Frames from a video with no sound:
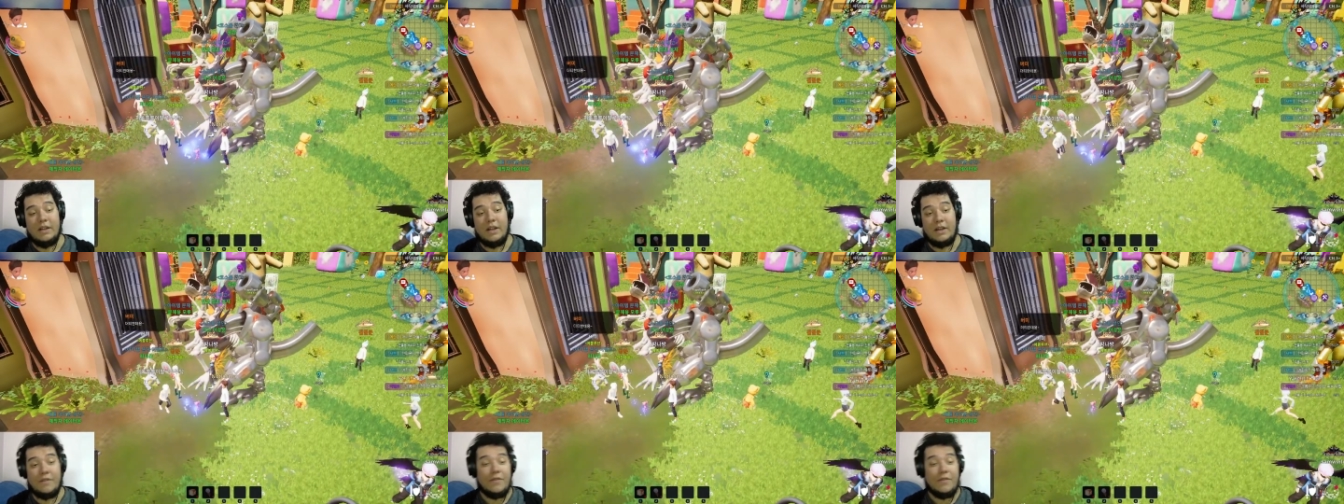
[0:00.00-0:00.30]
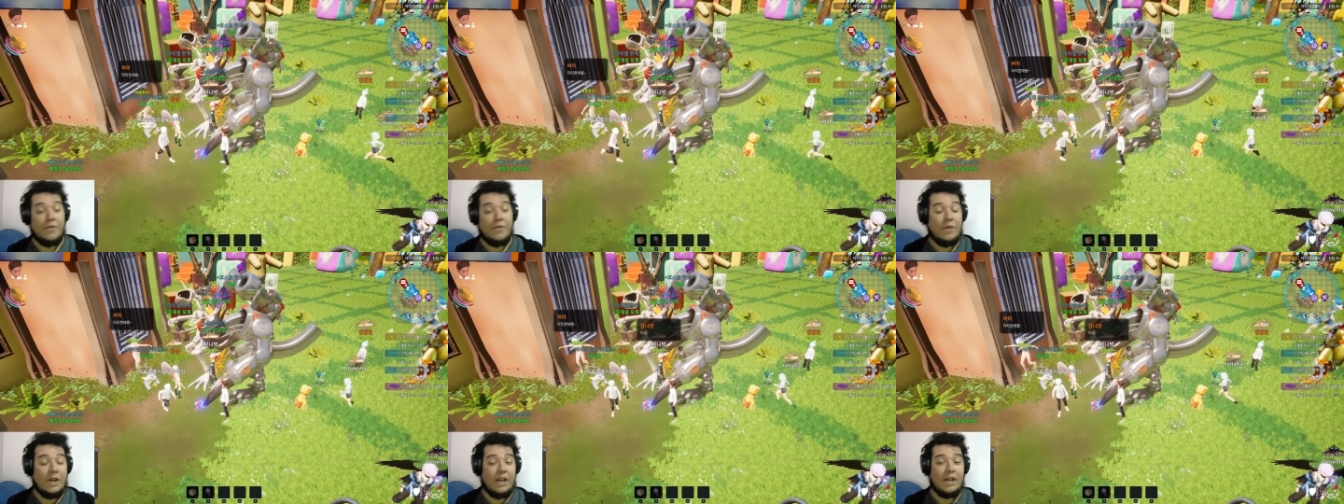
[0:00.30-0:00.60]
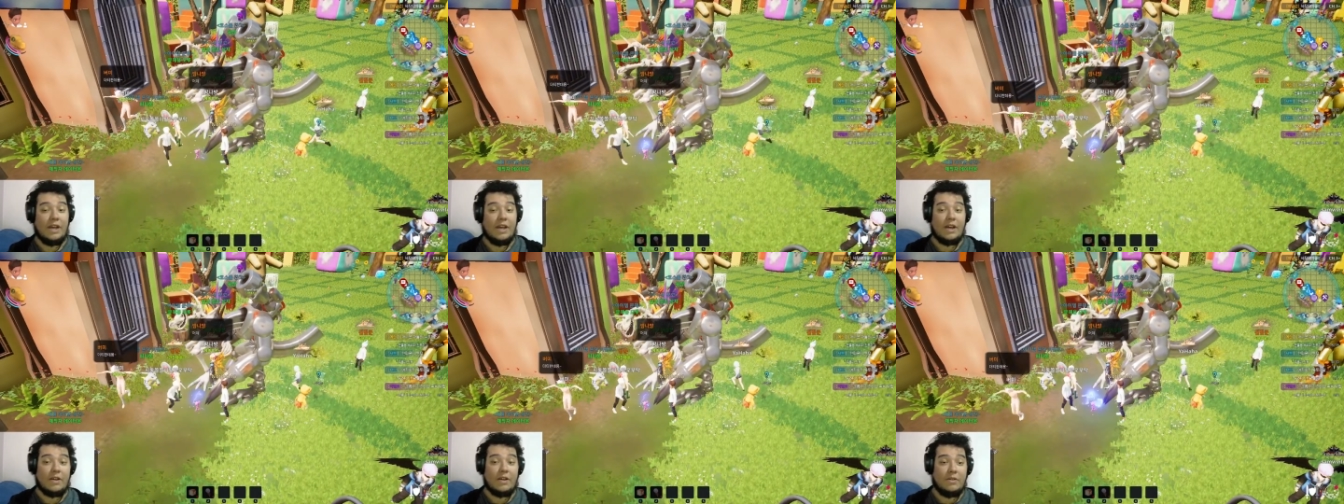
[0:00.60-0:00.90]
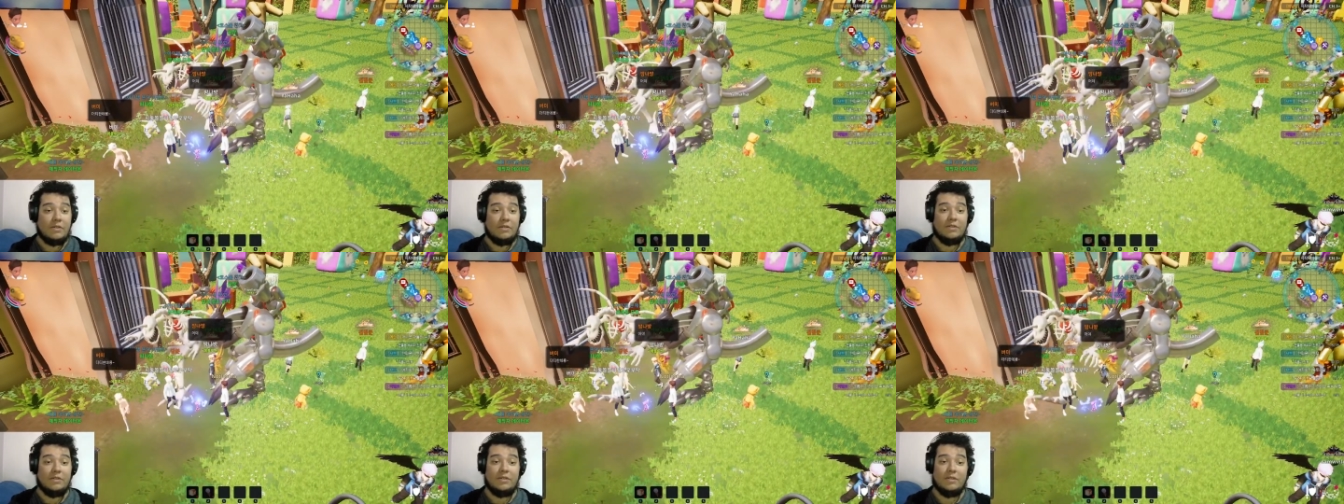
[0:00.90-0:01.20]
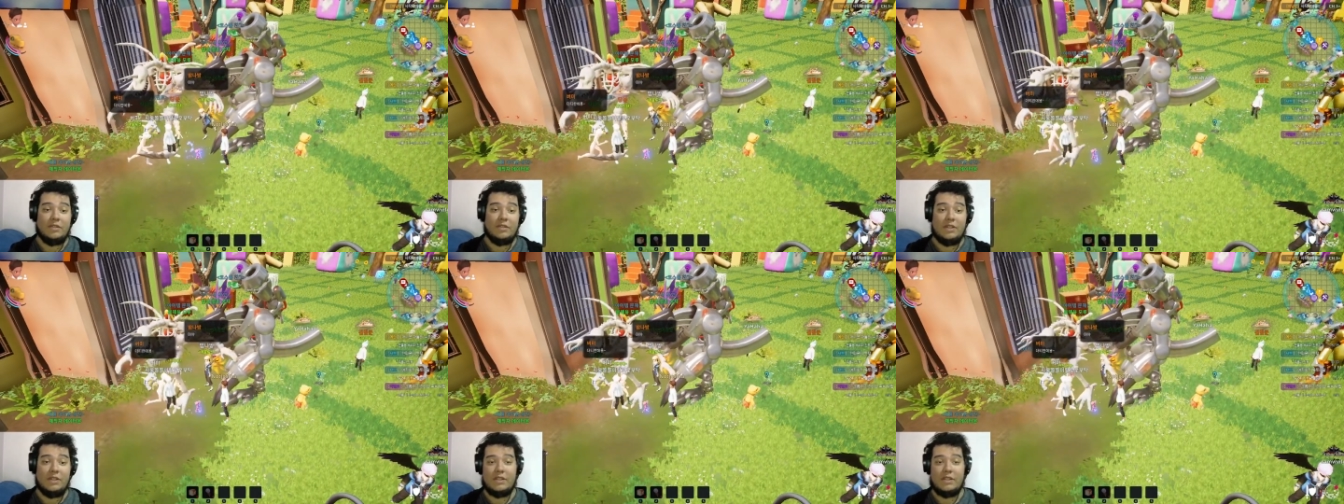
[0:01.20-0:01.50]
like, if you want to hang out
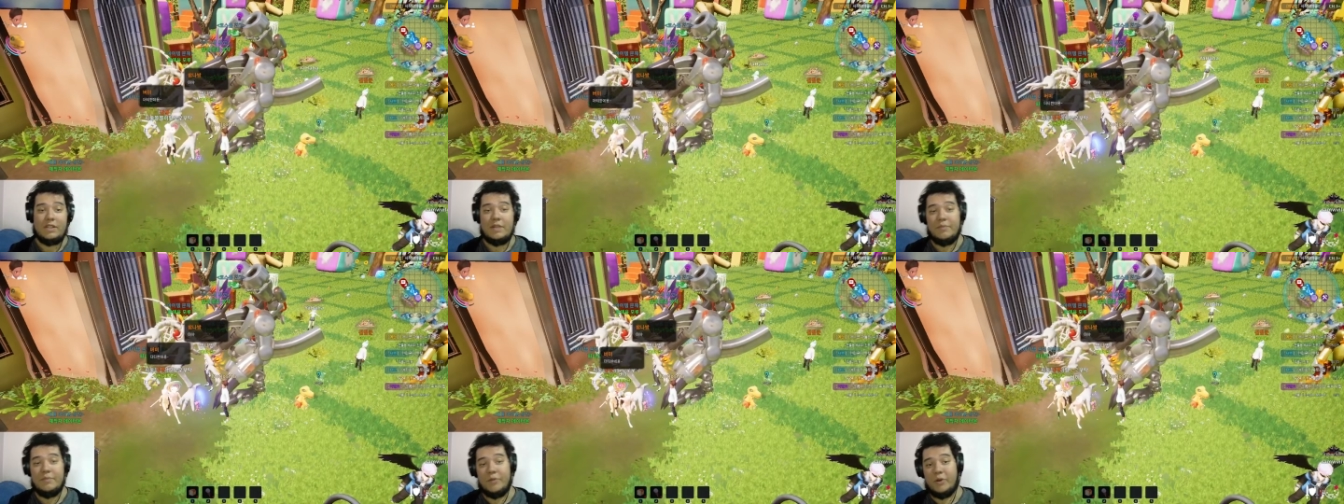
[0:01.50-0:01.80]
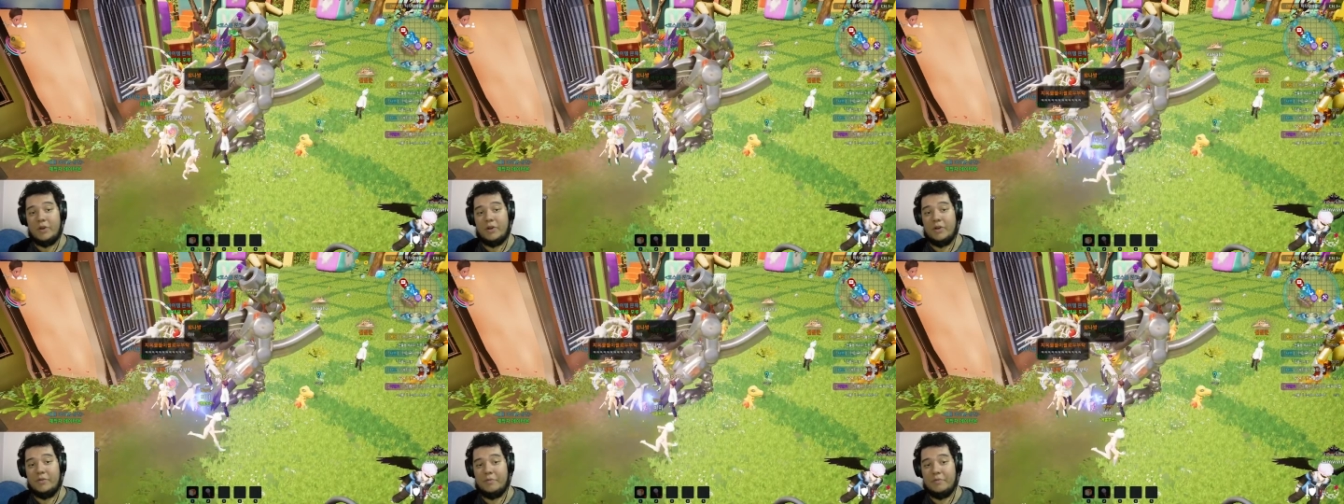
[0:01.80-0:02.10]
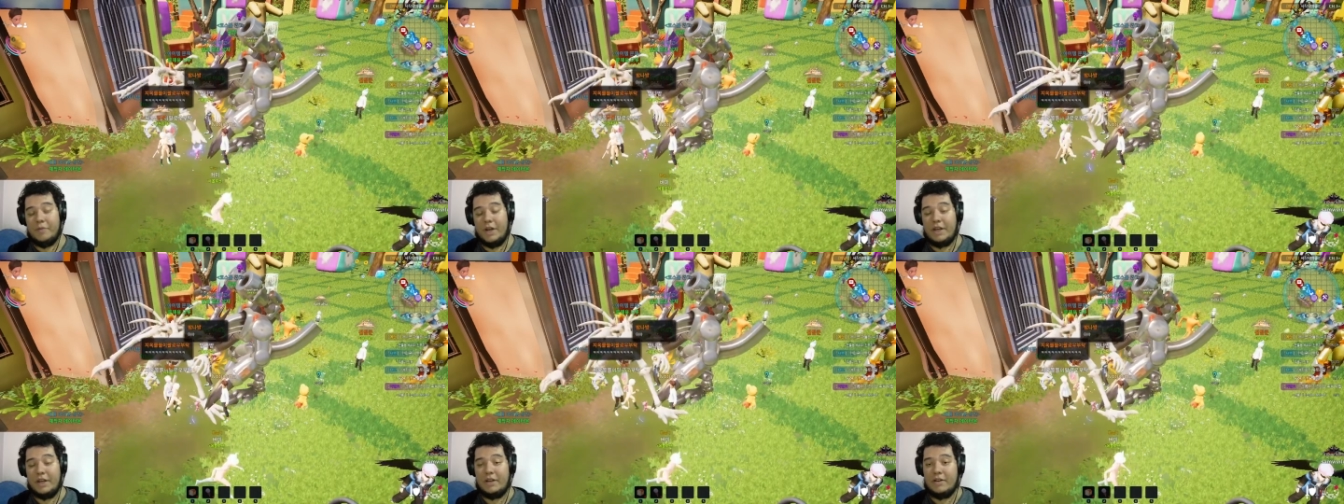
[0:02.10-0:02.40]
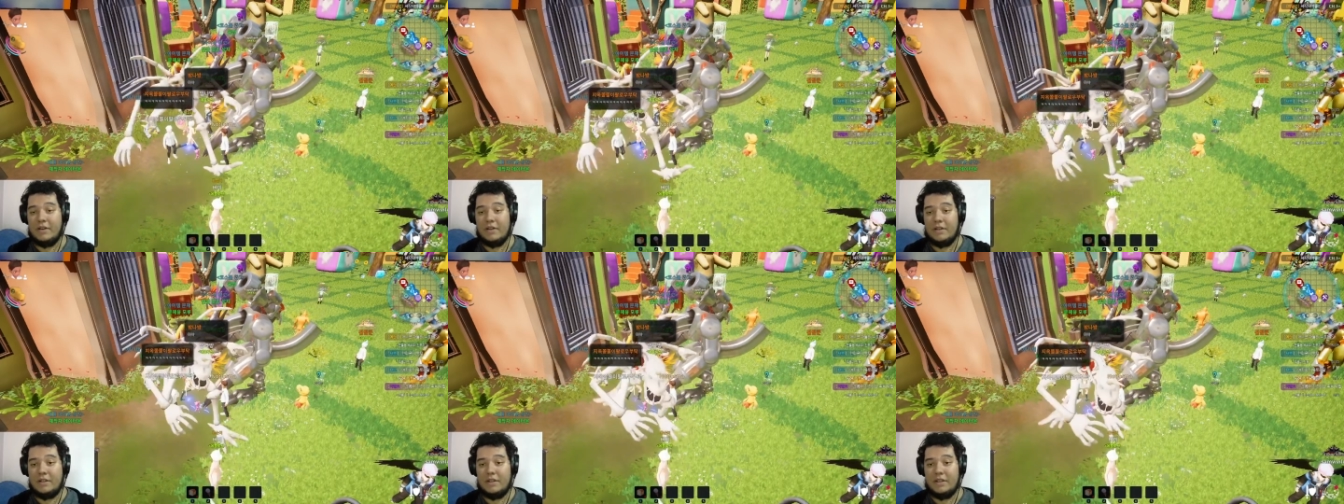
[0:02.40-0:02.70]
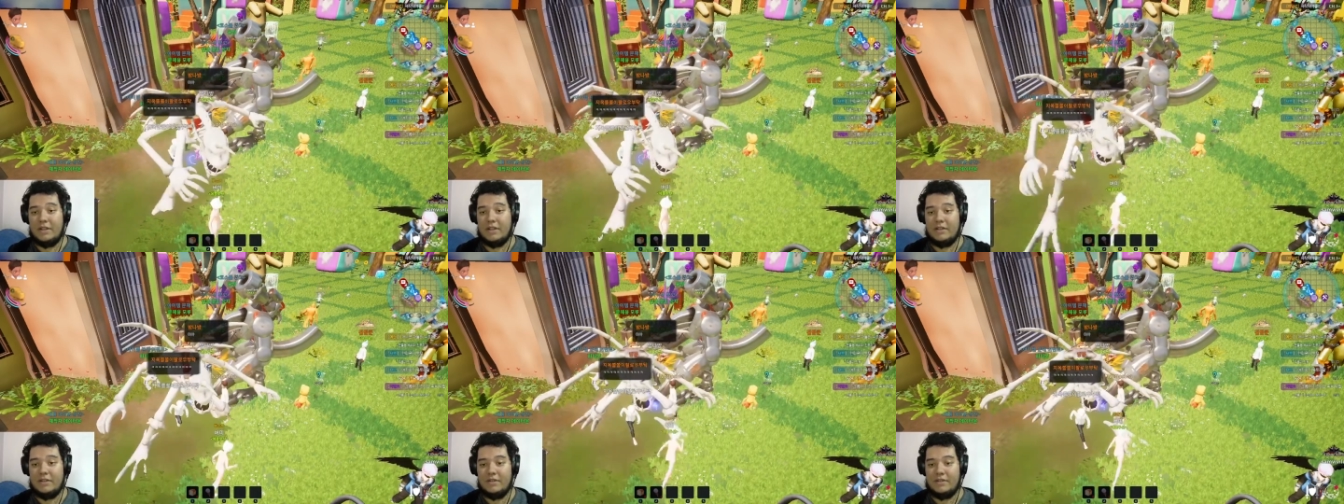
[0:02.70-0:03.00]
and see more of my
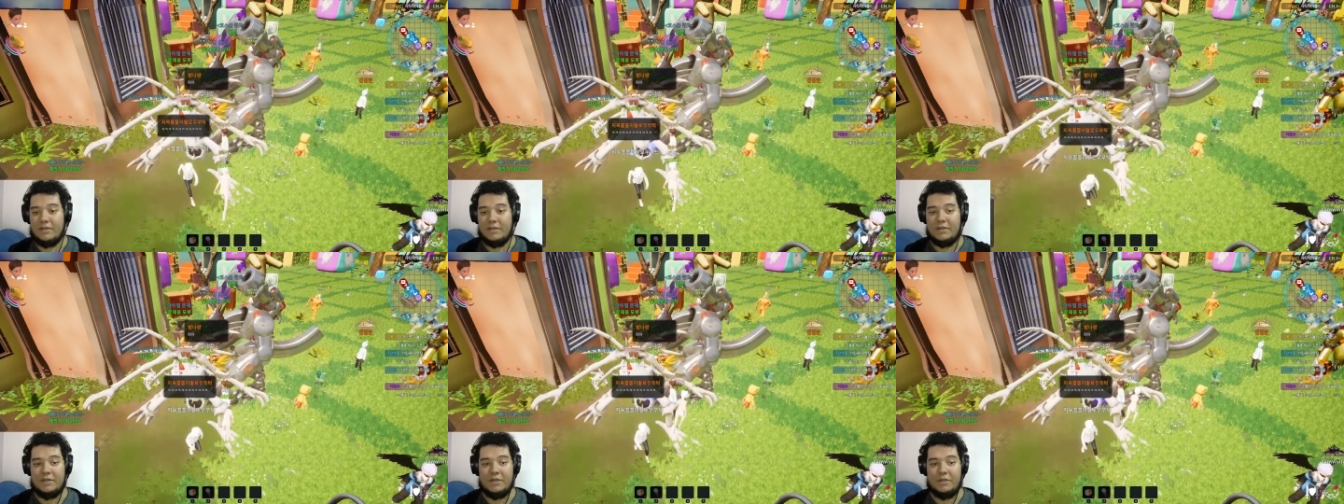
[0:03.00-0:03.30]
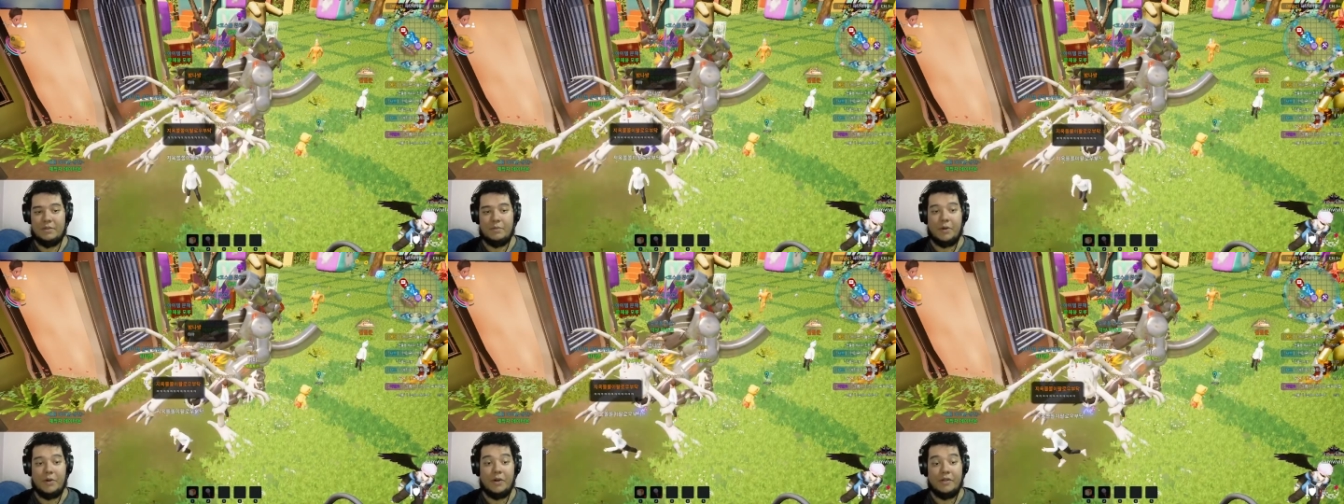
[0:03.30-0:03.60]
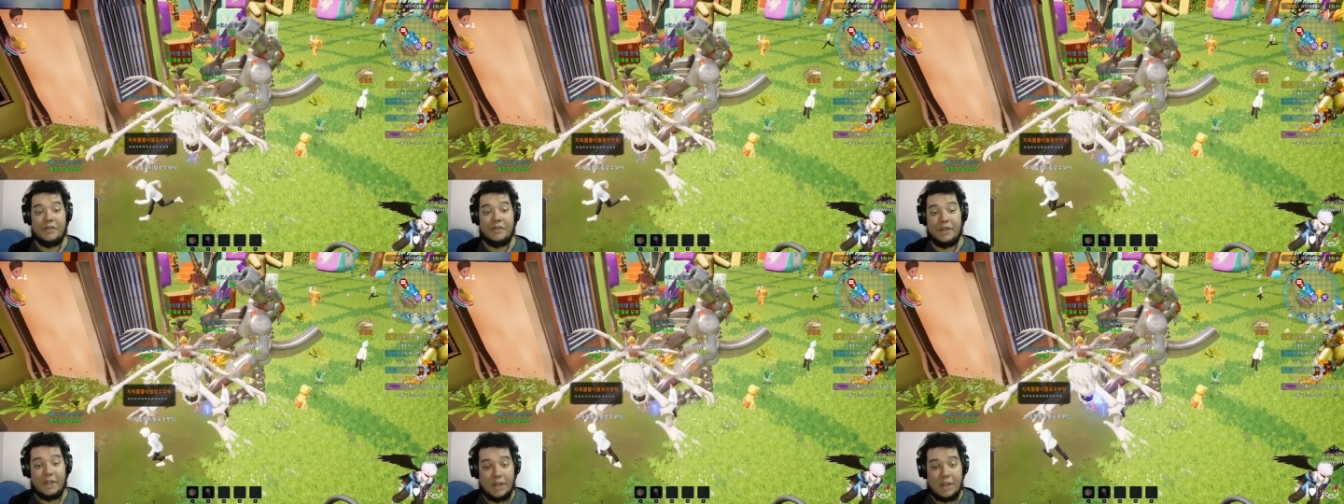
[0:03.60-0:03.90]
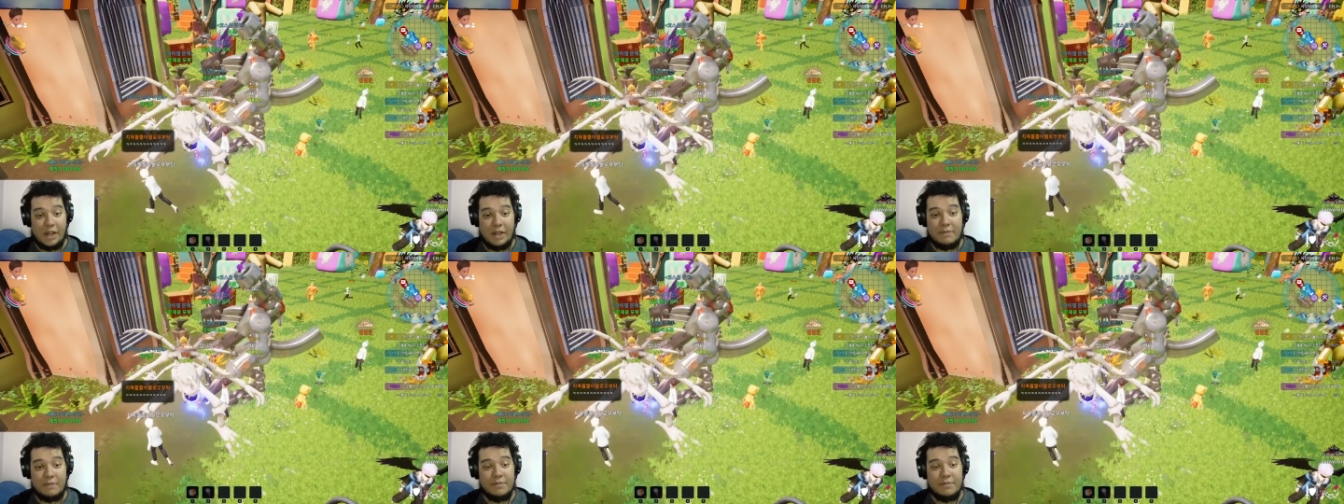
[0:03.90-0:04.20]
content or more of the game,